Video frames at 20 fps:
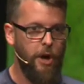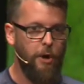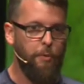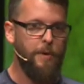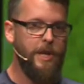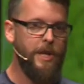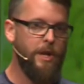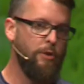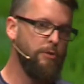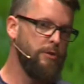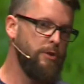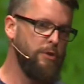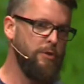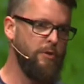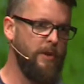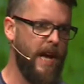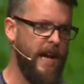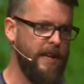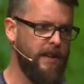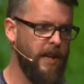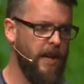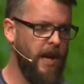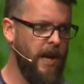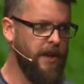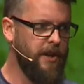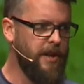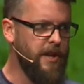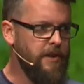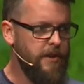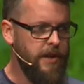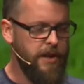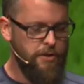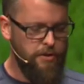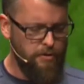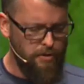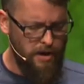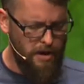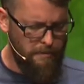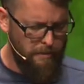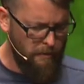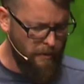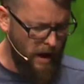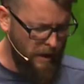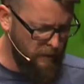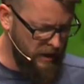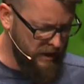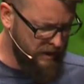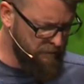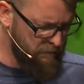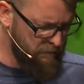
We don't do that. Here in Europe, what